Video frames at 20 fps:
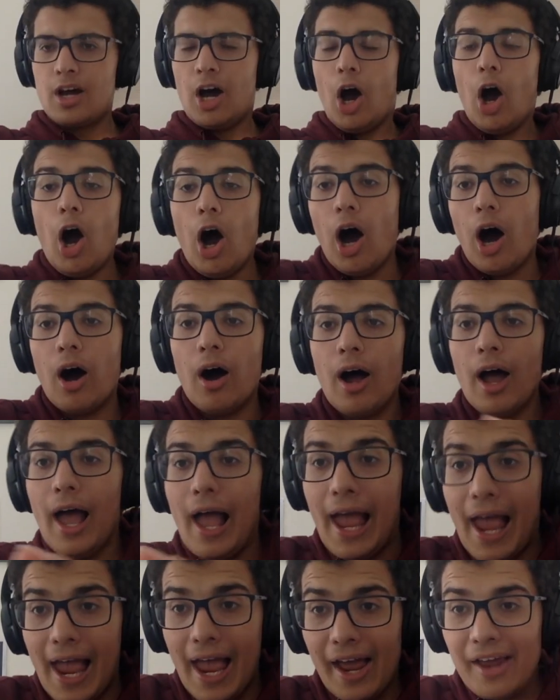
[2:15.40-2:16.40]
Oh,
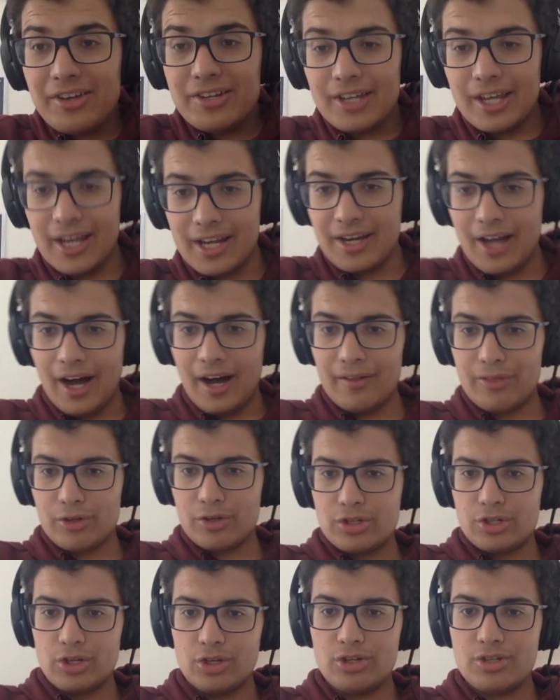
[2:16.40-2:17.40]
and in other
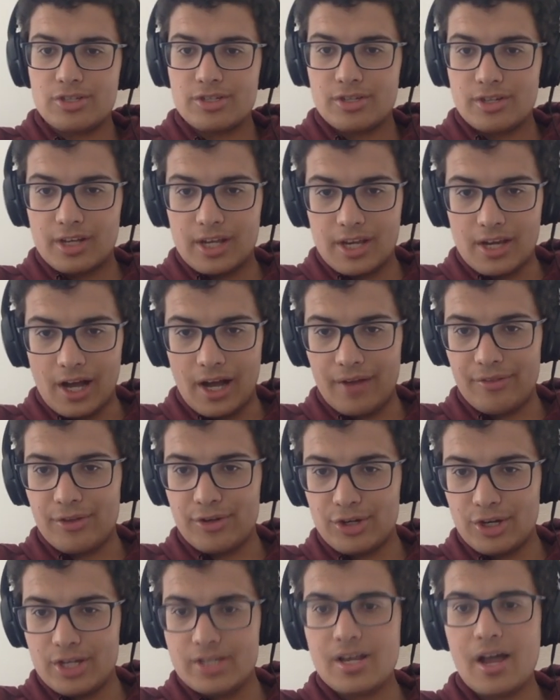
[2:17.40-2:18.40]
news, in other
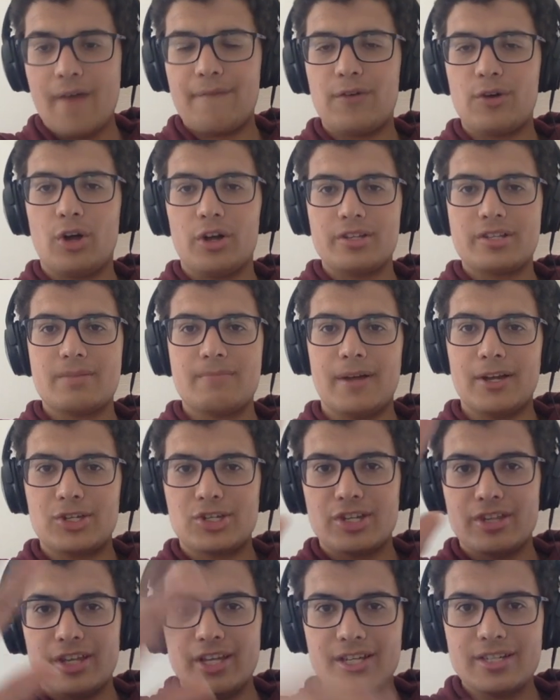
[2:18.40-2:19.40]
news, I forgot to
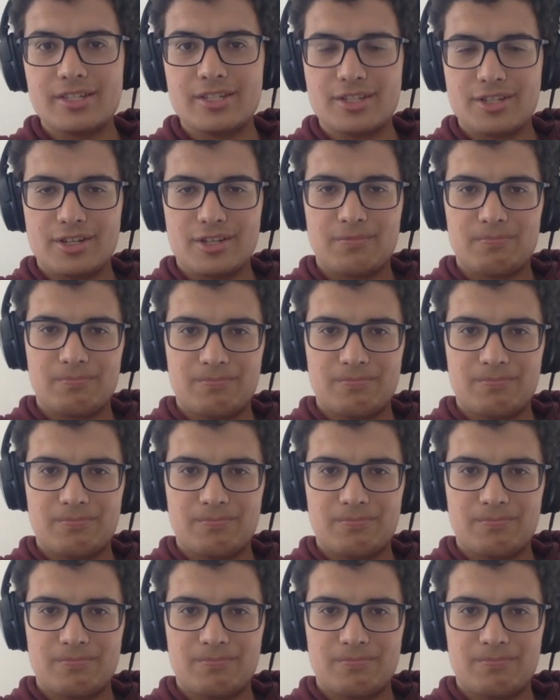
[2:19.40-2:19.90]
mention this.